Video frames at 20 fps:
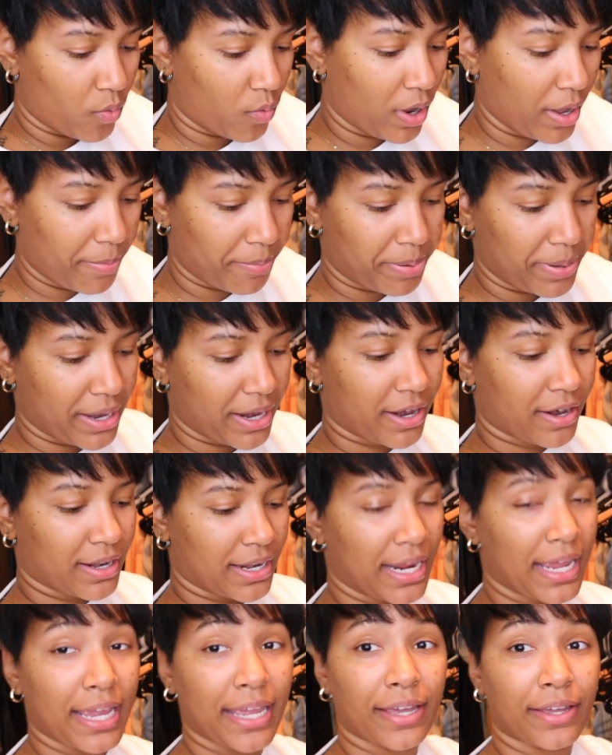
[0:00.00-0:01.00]
one pair
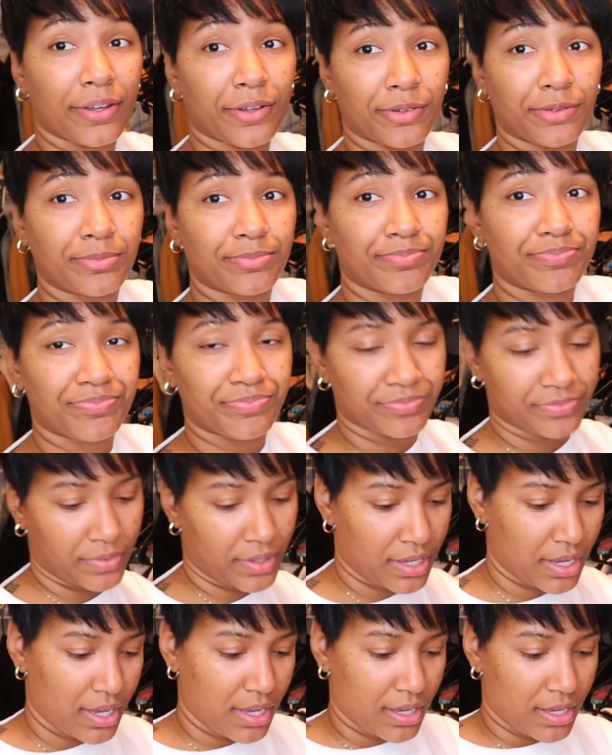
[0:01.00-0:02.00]
down
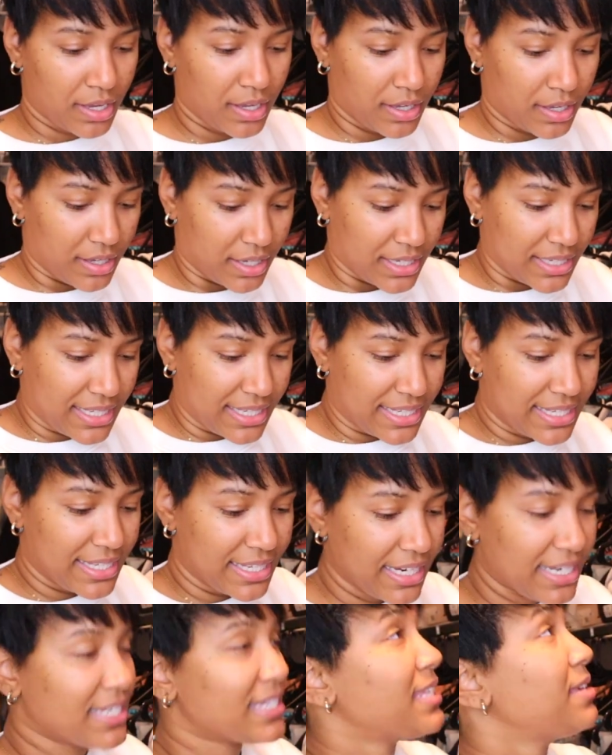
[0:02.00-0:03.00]

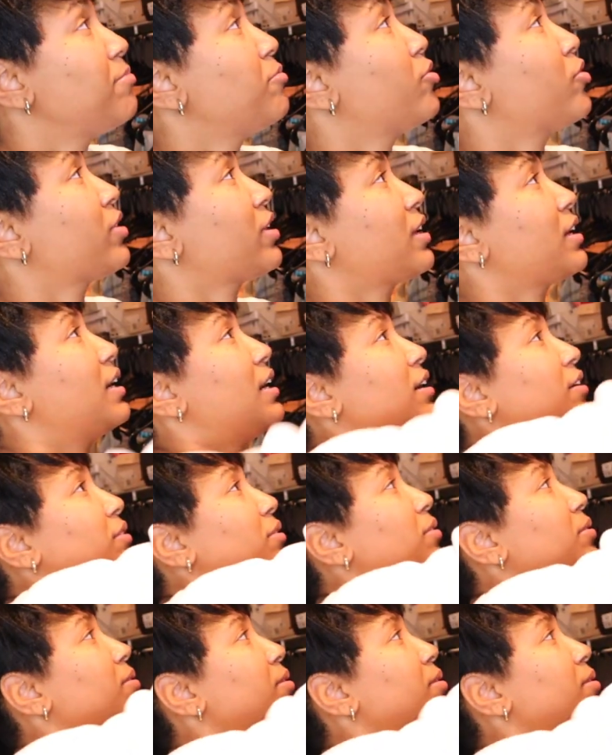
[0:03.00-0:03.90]
60 more to go